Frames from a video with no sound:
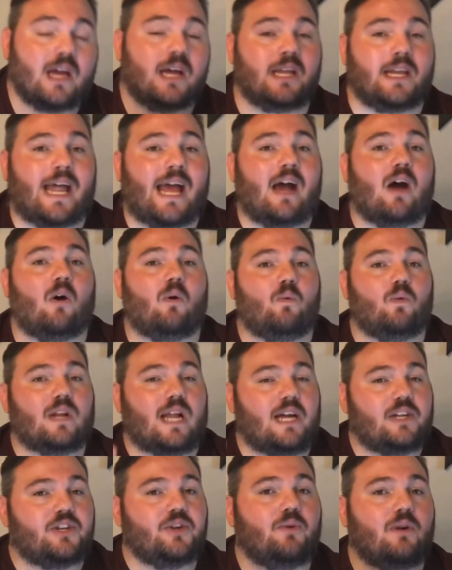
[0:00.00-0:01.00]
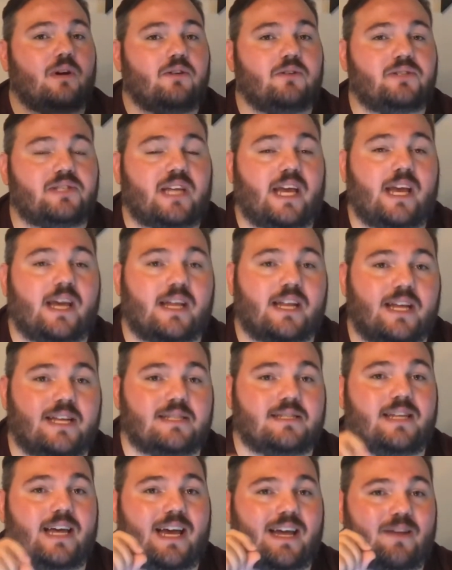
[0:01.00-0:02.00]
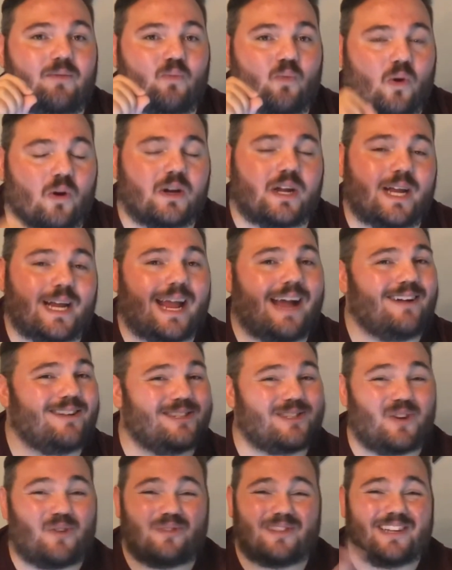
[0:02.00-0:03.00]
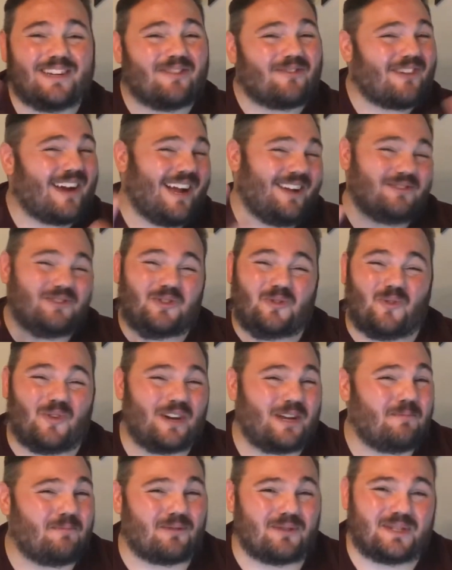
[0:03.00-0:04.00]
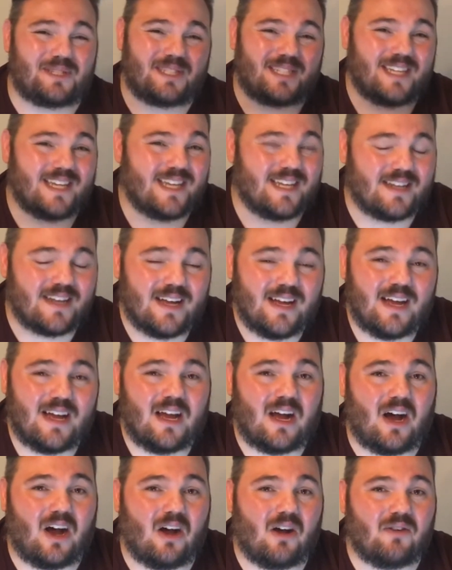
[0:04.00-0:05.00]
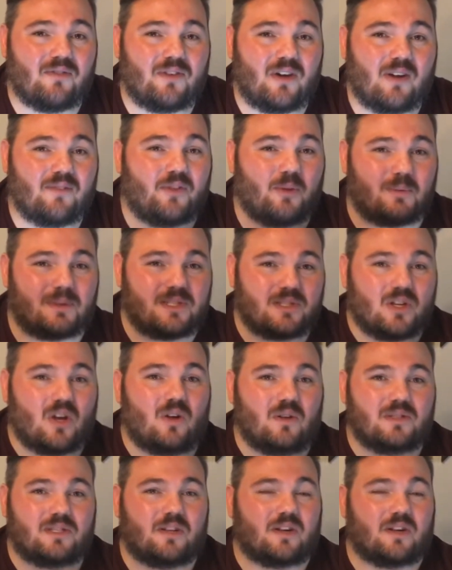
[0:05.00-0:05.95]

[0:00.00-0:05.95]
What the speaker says: Now, what I do understand is that working out is only around 20% of the results.